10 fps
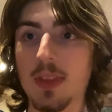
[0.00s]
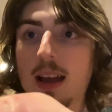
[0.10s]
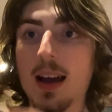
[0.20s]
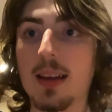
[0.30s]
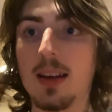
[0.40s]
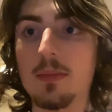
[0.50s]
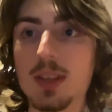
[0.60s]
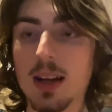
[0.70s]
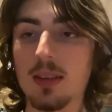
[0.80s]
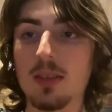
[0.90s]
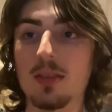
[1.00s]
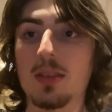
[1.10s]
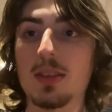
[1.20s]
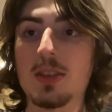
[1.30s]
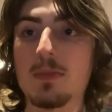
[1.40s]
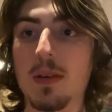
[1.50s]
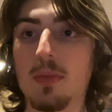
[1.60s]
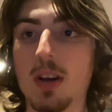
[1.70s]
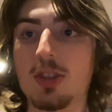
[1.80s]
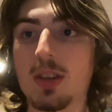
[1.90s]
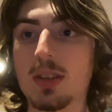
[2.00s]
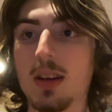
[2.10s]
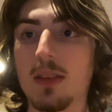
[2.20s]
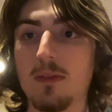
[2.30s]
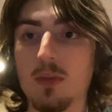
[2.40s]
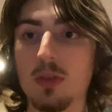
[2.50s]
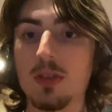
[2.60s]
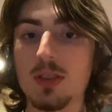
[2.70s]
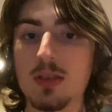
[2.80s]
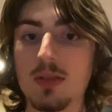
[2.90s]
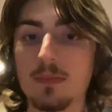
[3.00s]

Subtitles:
Hi, I'm Tyler. This is my project on forces.